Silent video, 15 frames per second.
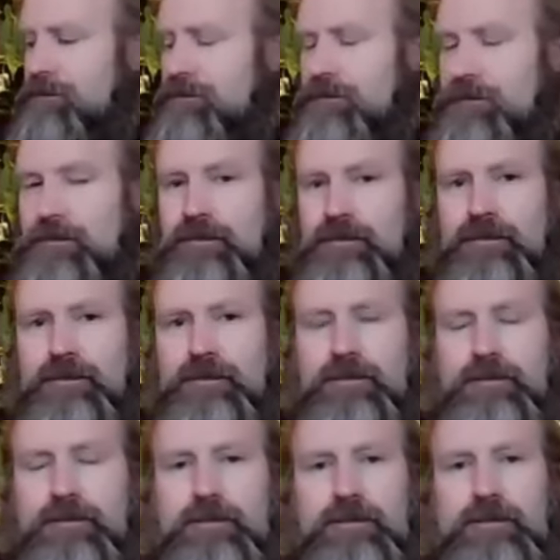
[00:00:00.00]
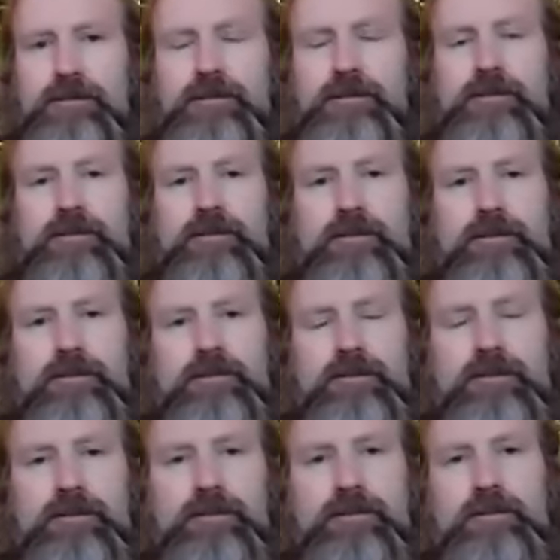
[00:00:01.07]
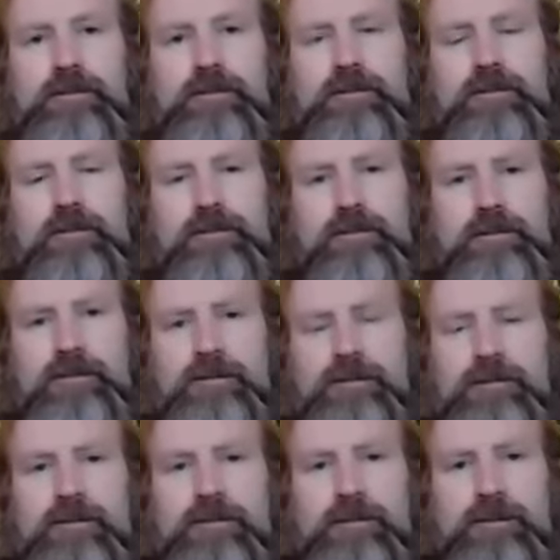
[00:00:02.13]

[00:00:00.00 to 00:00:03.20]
(not speaking)